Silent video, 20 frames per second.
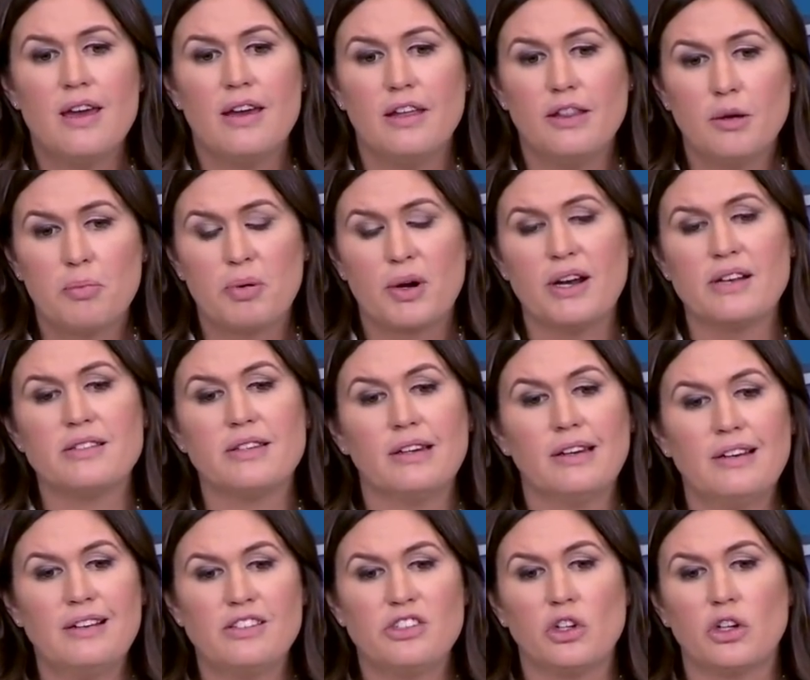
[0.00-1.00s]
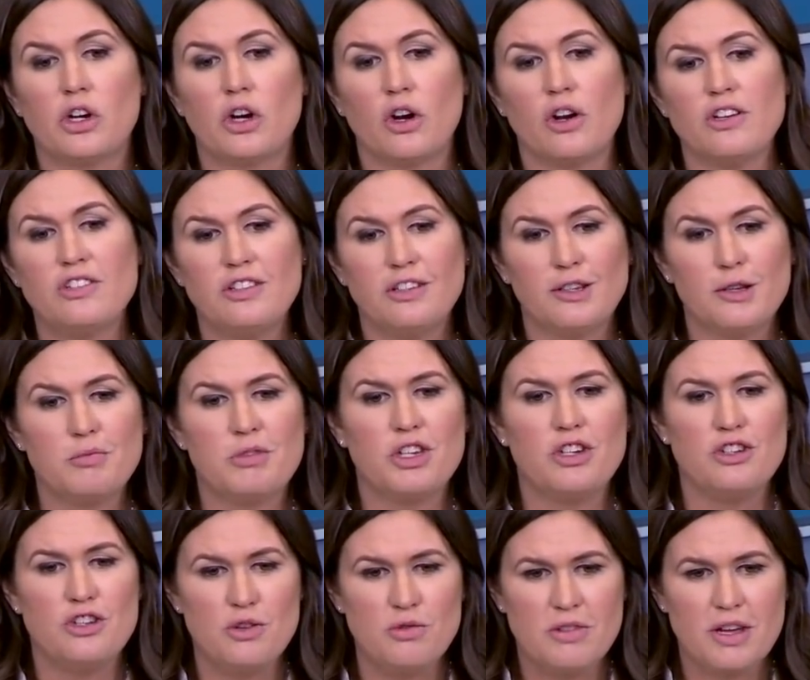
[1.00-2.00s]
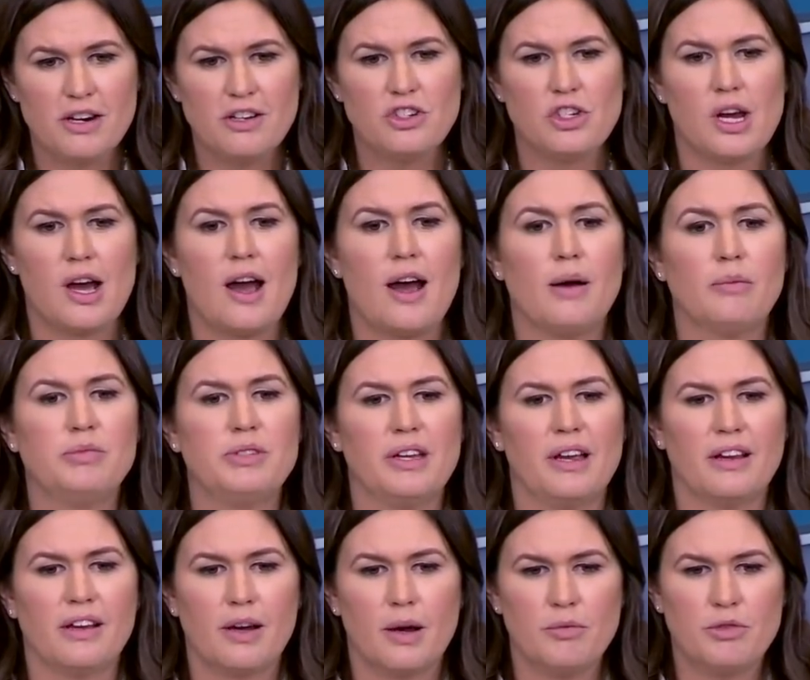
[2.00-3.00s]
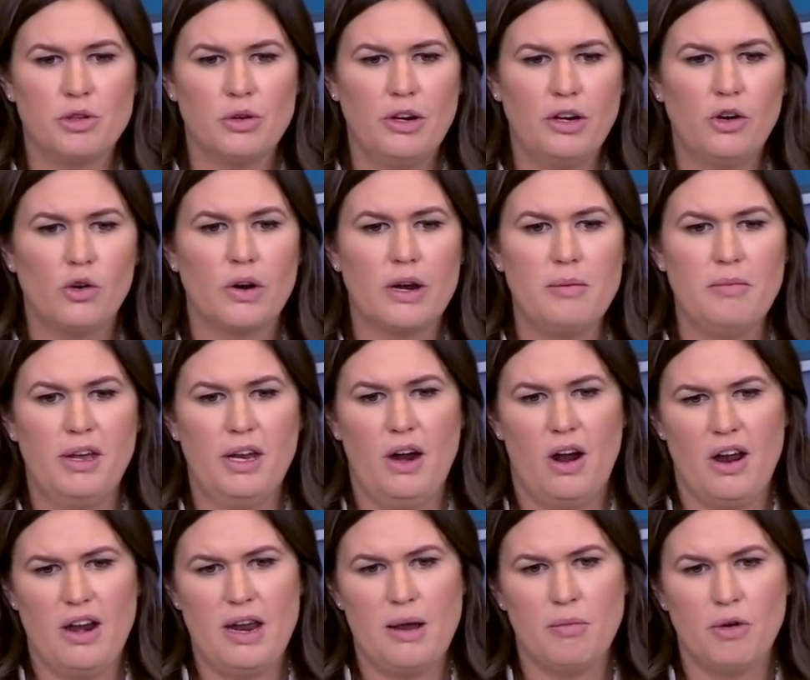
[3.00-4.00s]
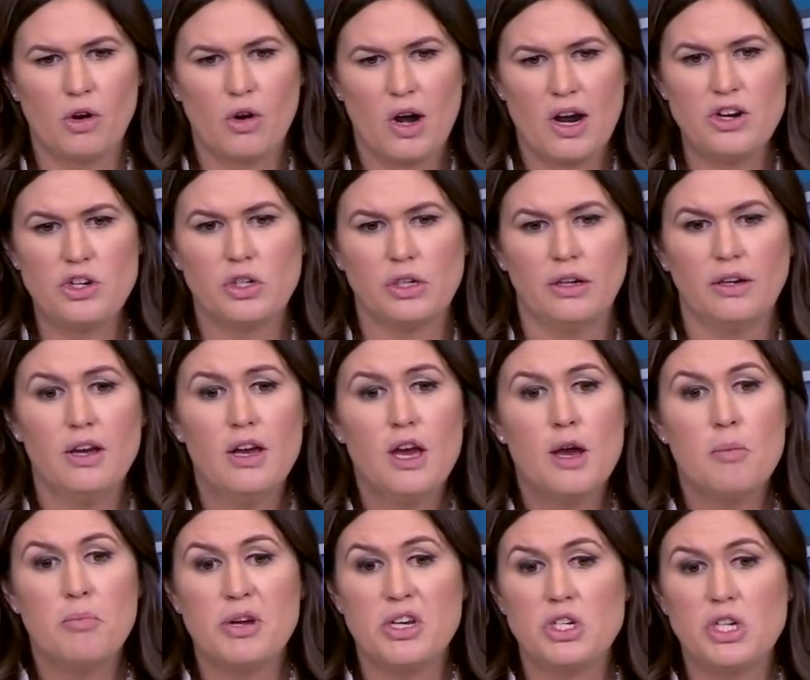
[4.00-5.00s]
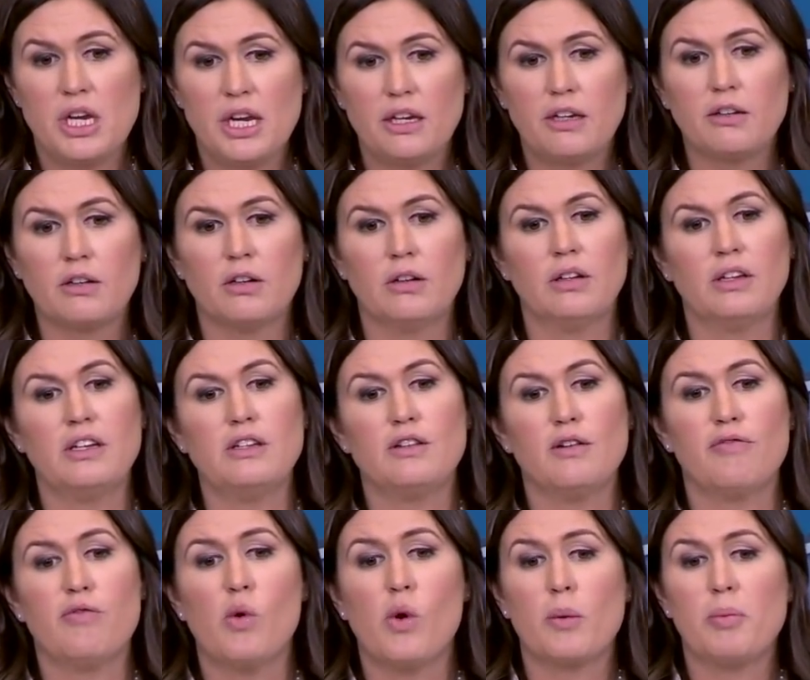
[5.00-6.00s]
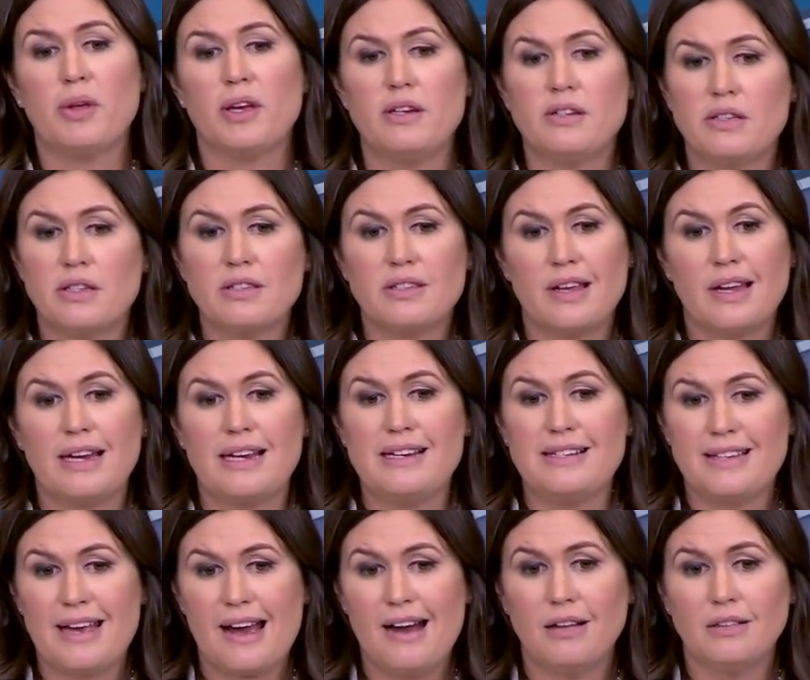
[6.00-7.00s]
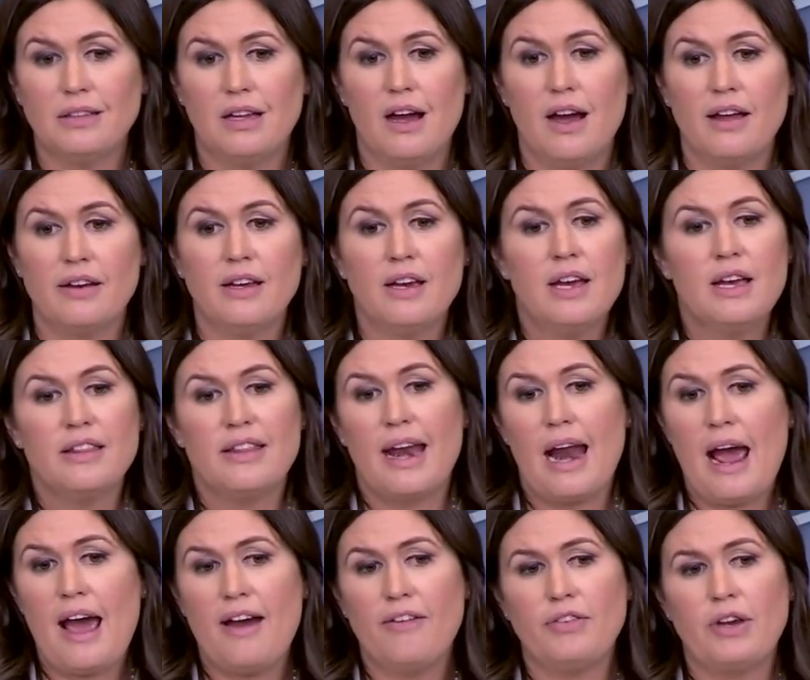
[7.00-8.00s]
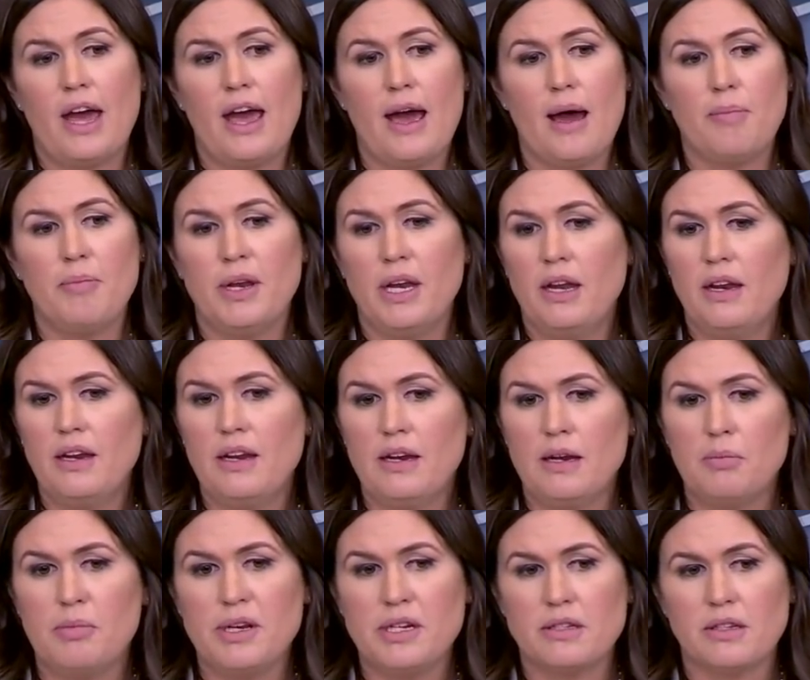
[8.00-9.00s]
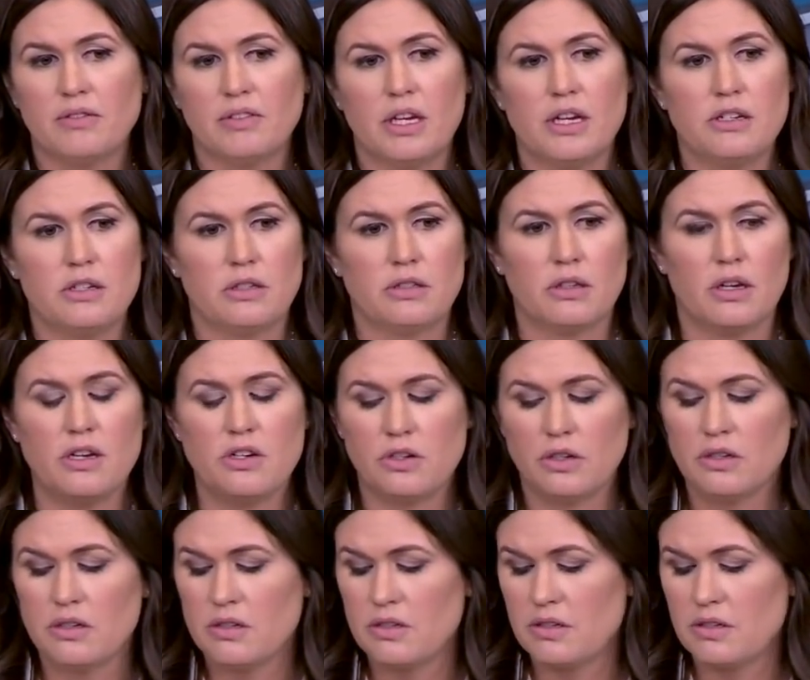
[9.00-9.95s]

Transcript: And the president is encouraging them to do their jobs and come to an agreement on immigration, particularly the four places that he's outlined that have to happen in any piece of legislation.